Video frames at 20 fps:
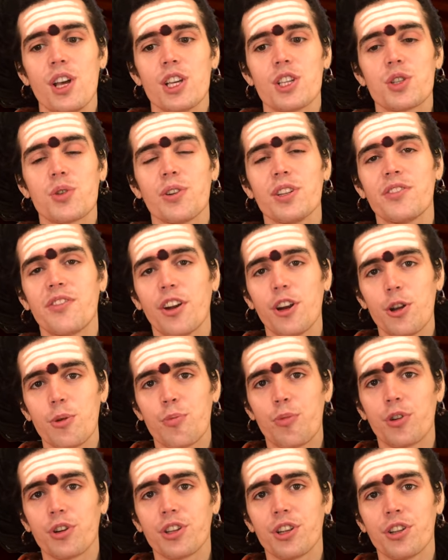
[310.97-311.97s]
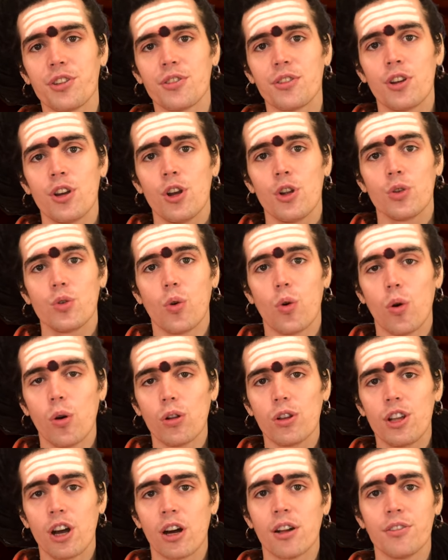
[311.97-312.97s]
So it's very important to
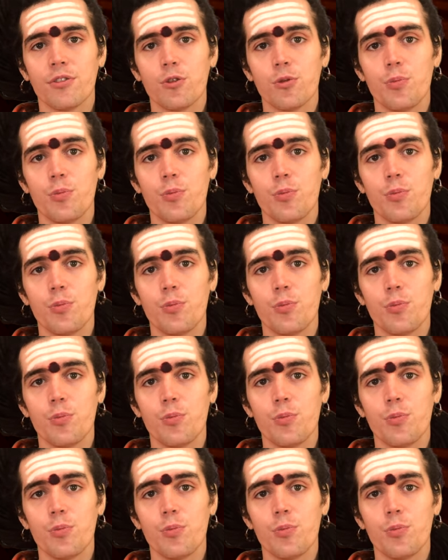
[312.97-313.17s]
hold on,